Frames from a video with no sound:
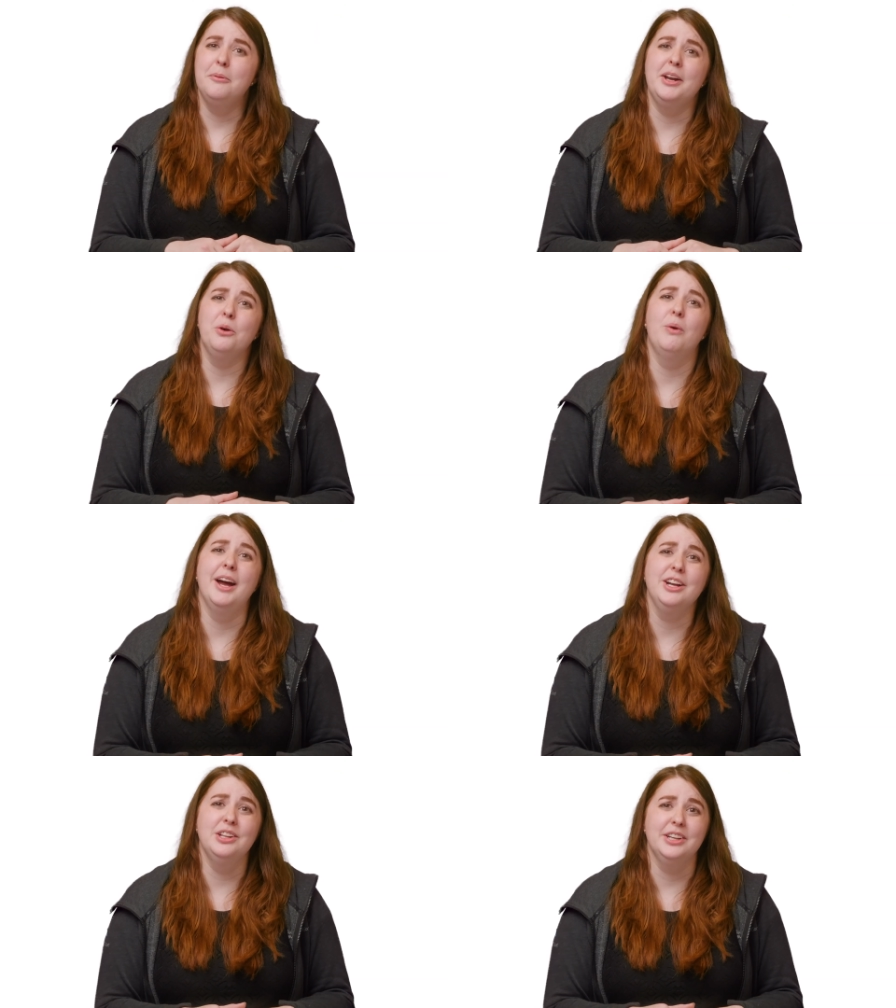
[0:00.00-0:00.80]
No matter
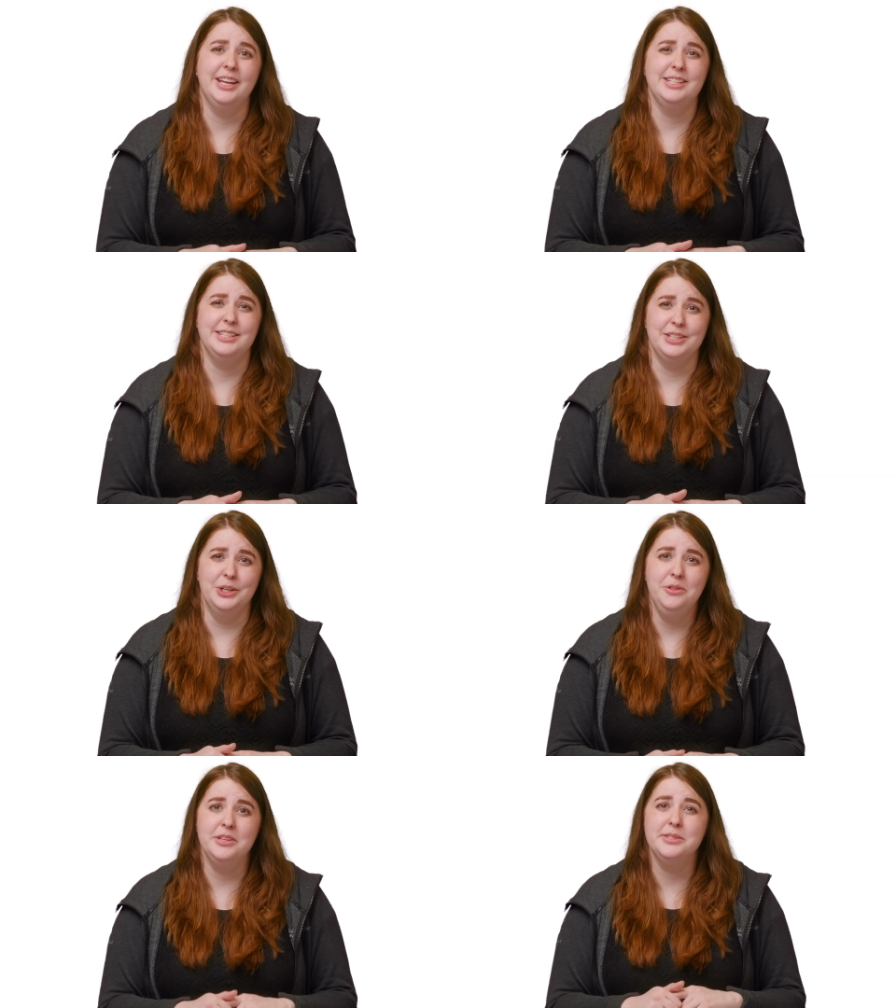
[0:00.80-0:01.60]
what you're looking to
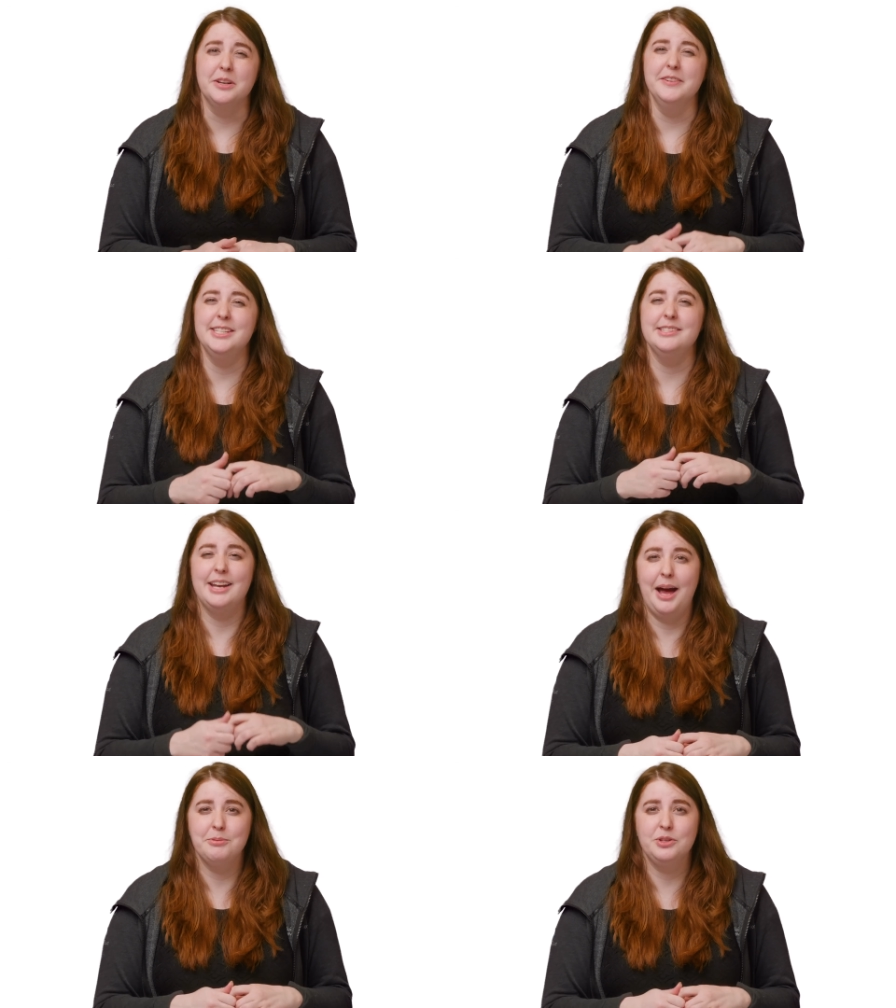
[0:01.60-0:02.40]
do, the services
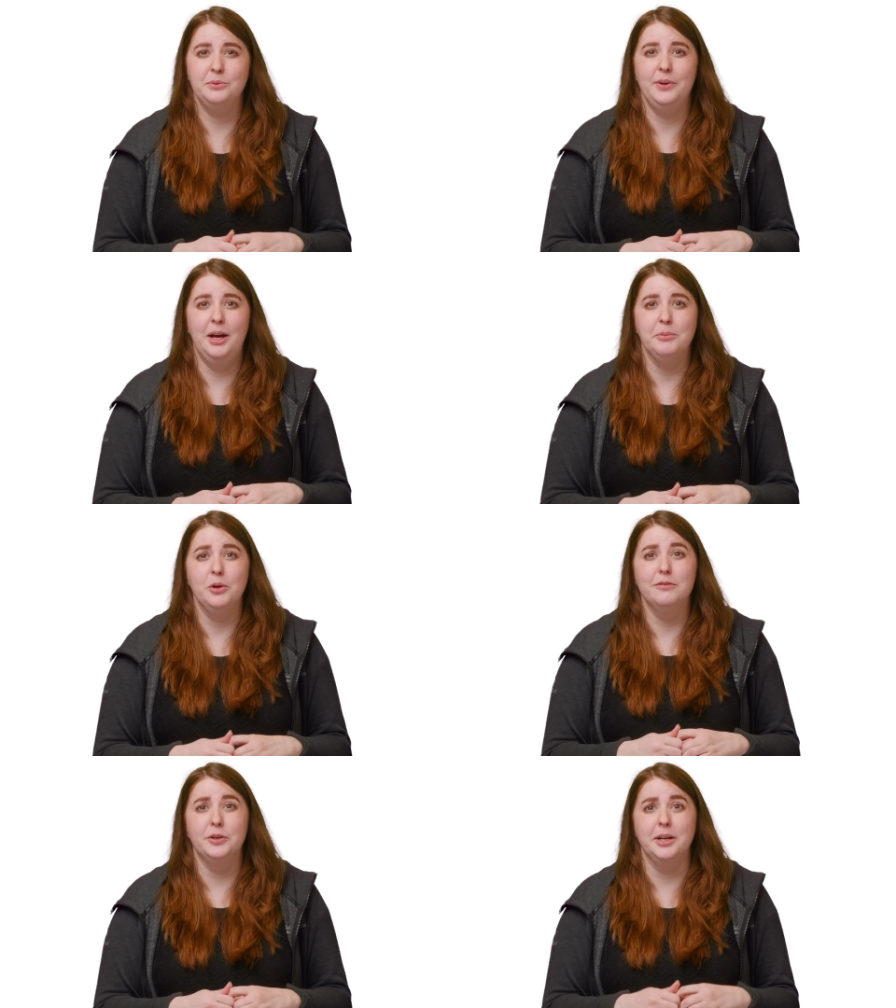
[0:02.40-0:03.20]
in Apps Script will help
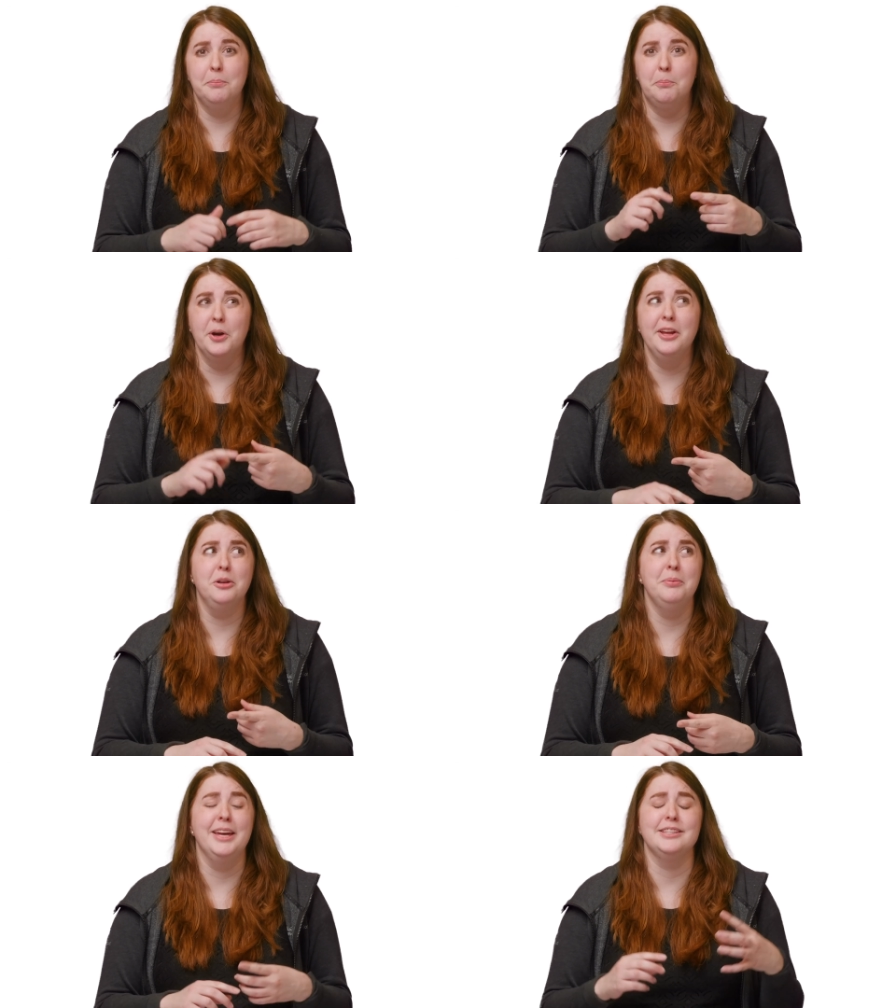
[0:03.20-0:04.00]
you avoid
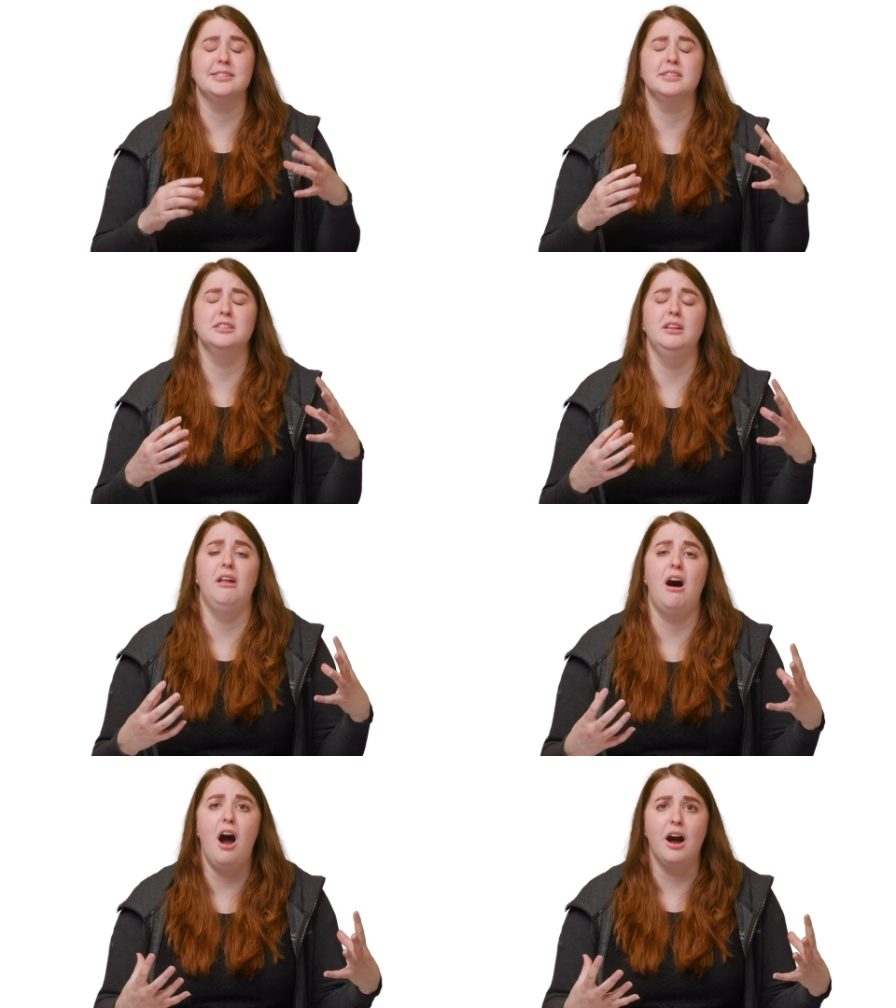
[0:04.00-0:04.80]
boilerplate
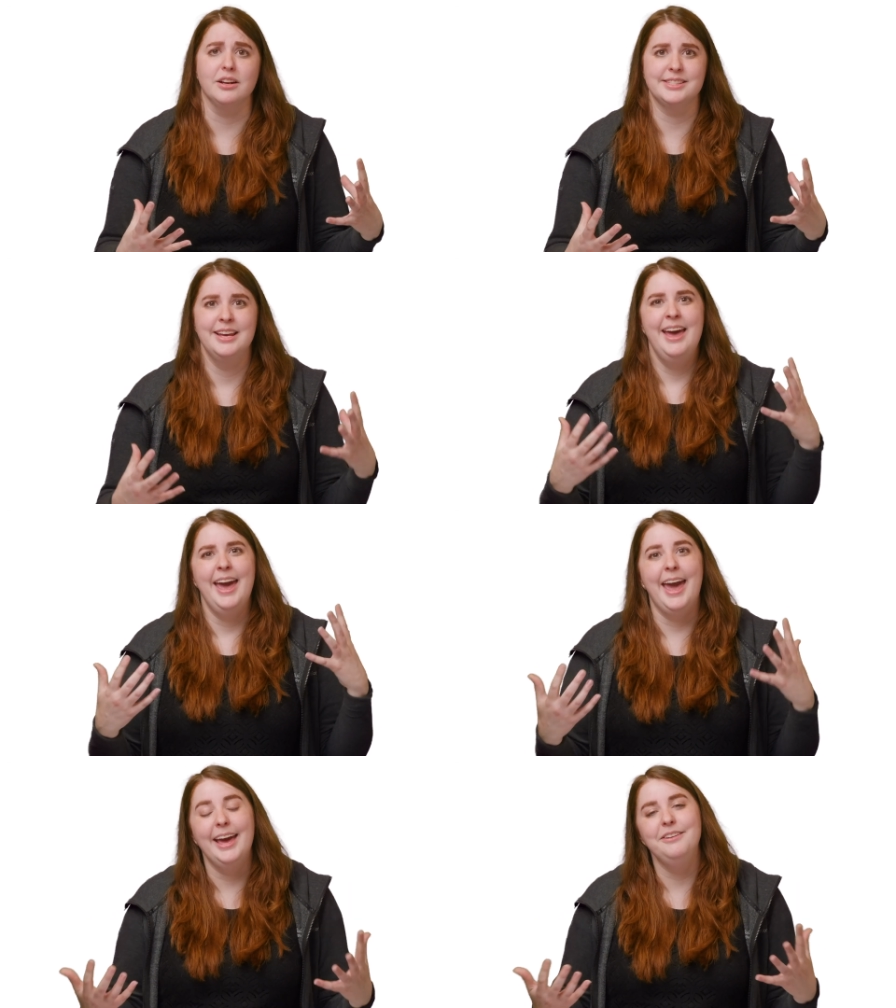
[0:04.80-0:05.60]
slogs
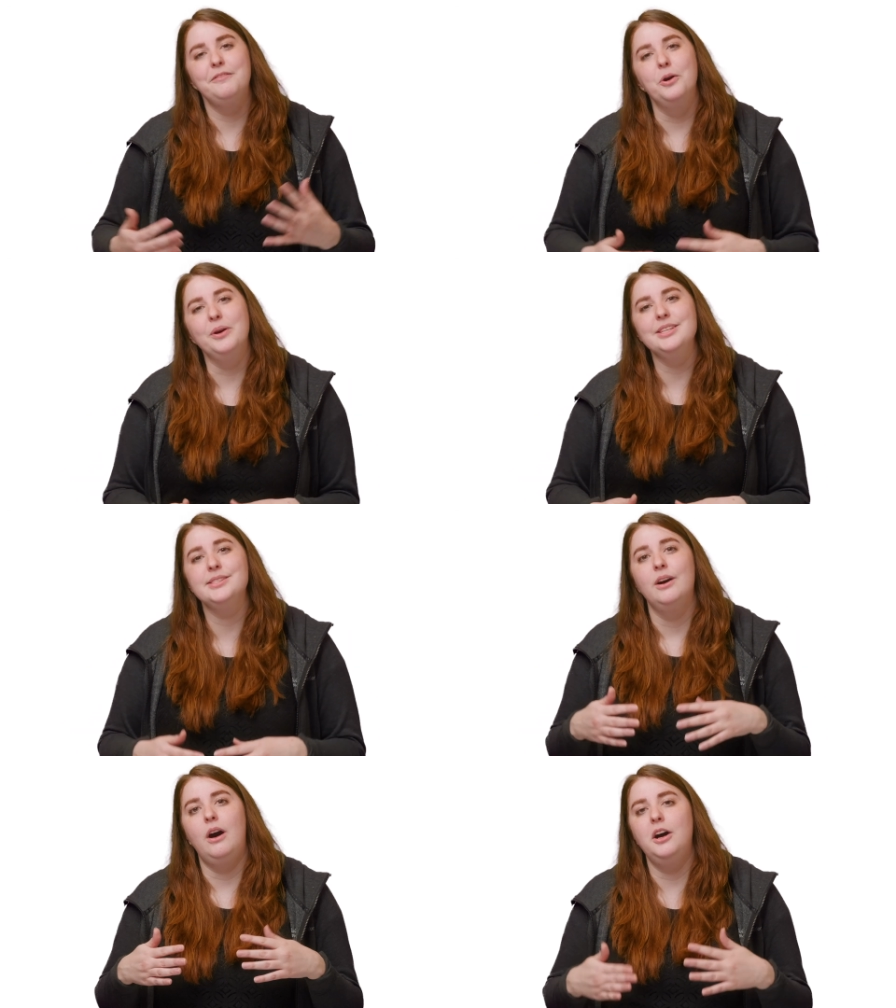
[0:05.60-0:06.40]
and
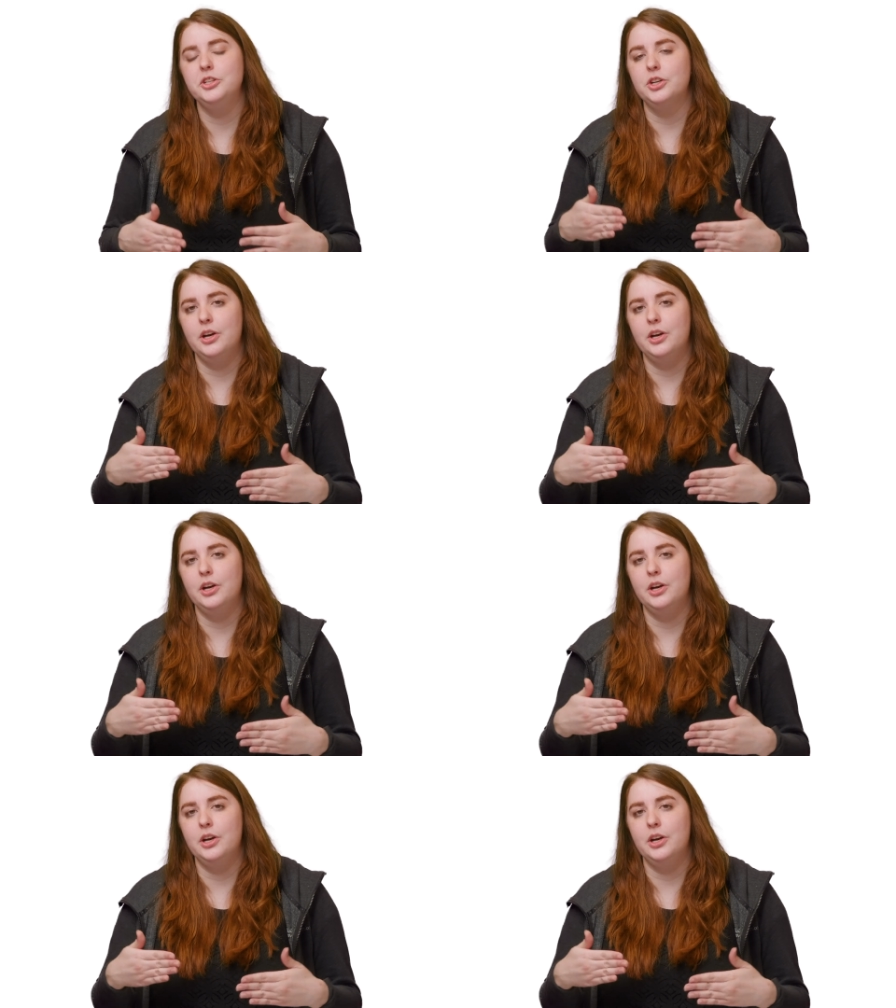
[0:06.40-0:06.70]
focus on your